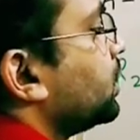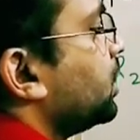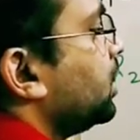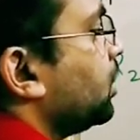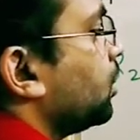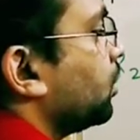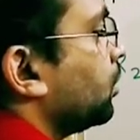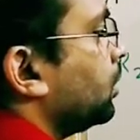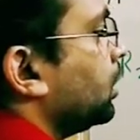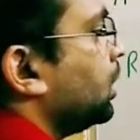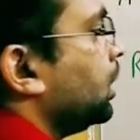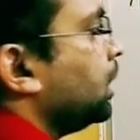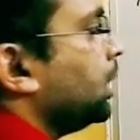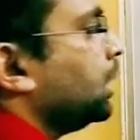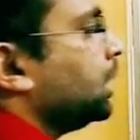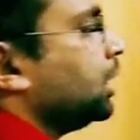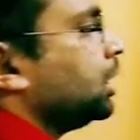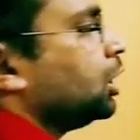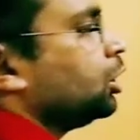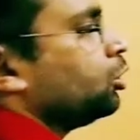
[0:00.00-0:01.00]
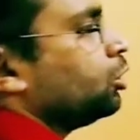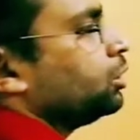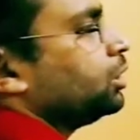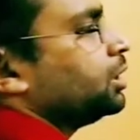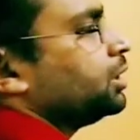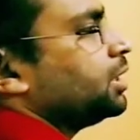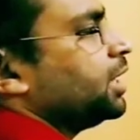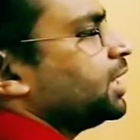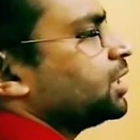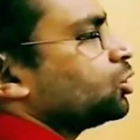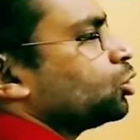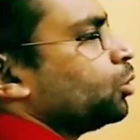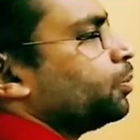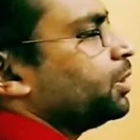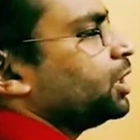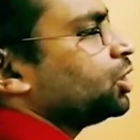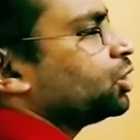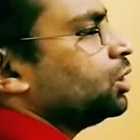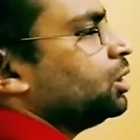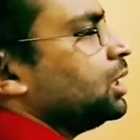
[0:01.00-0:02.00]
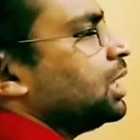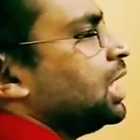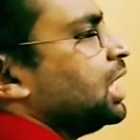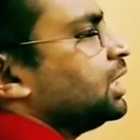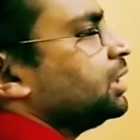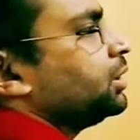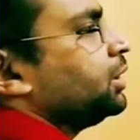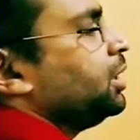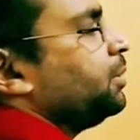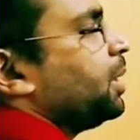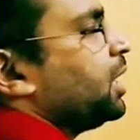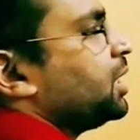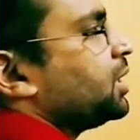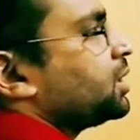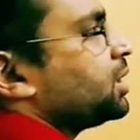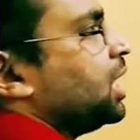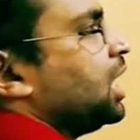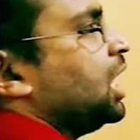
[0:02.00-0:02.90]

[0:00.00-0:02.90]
0. Now the next operation, R3 minus